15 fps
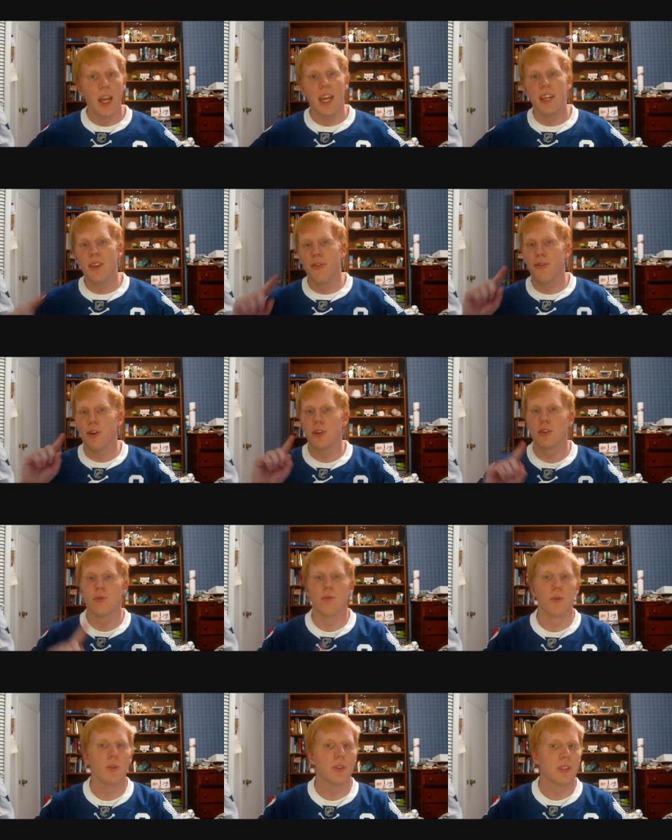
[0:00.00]
In the first,
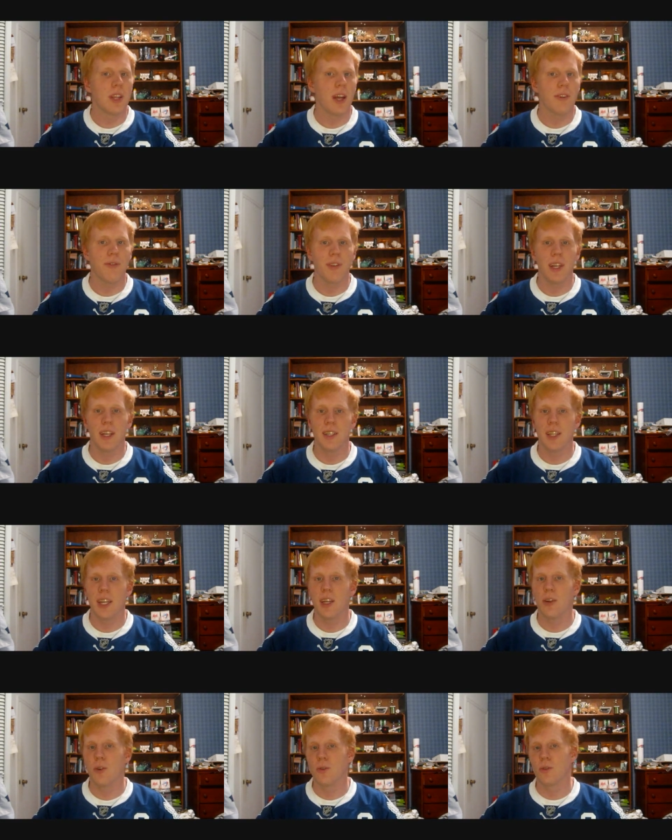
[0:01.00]
Ruslan
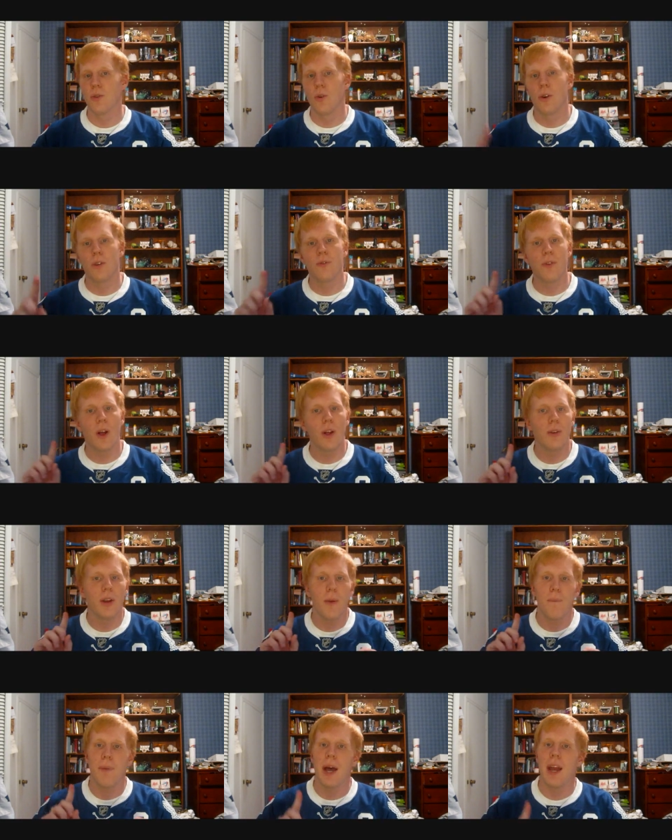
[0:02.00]
Fedotenko scored, followed
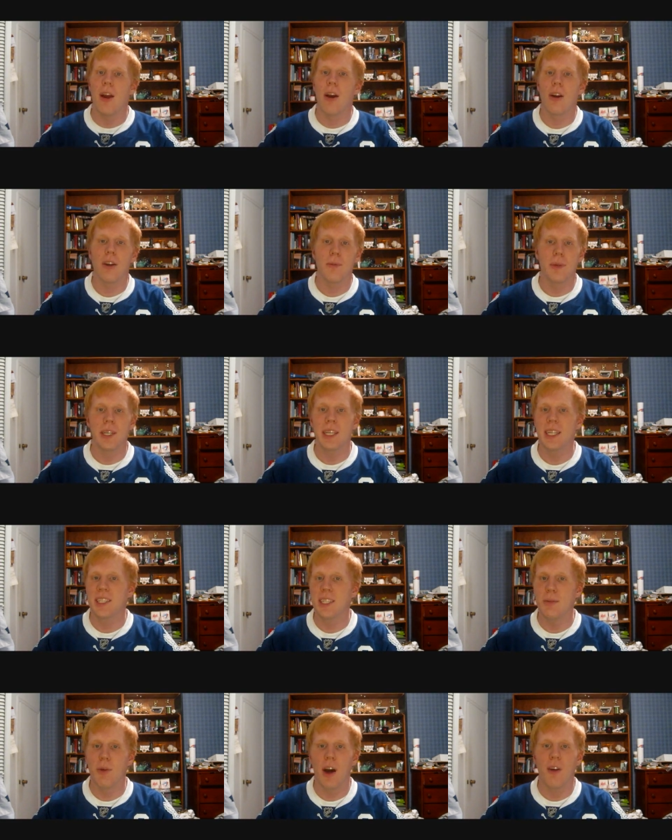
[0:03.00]
up by Artem
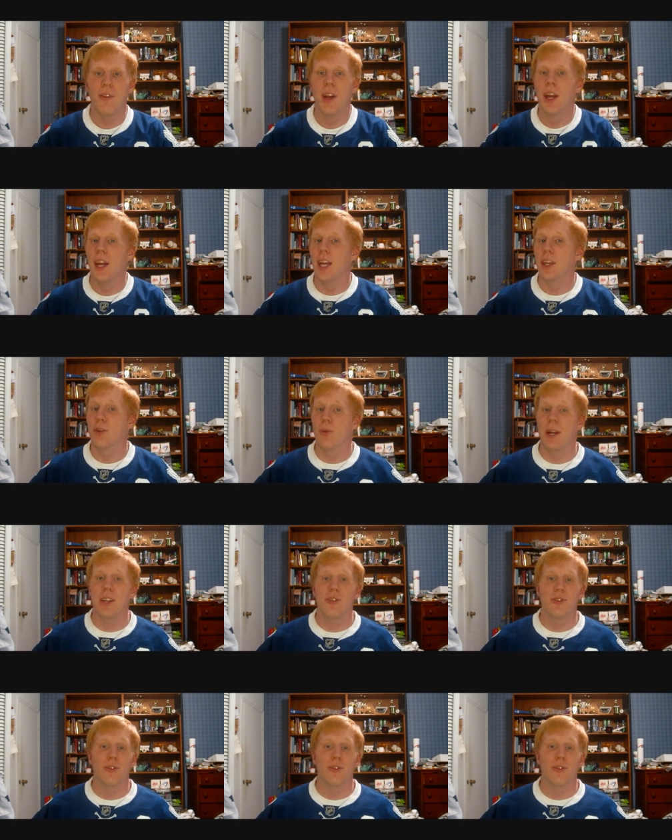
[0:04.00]
Anisimov, and the Rangers